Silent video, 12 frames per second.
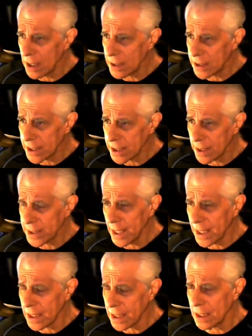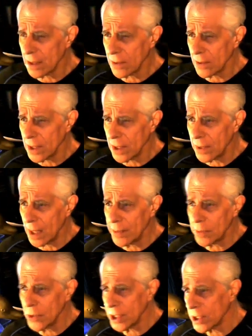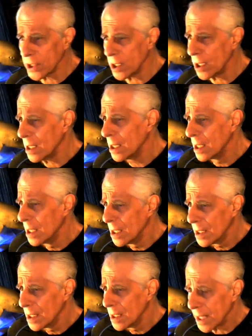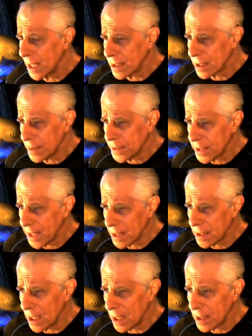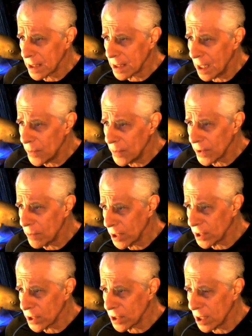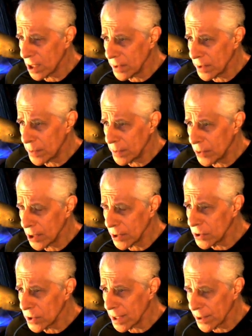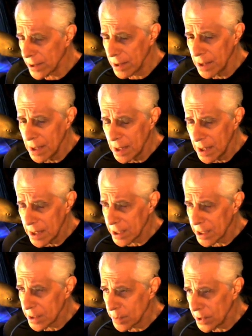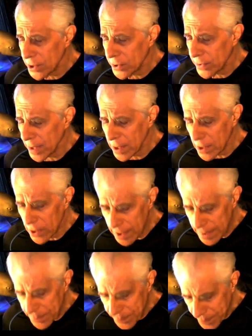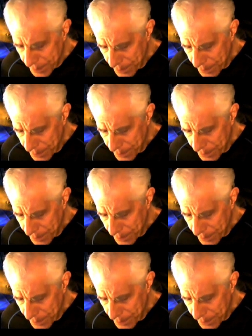on Substack, where Robert Morningstar.substack.com, where the Morningstar Report newsletter is published regularly.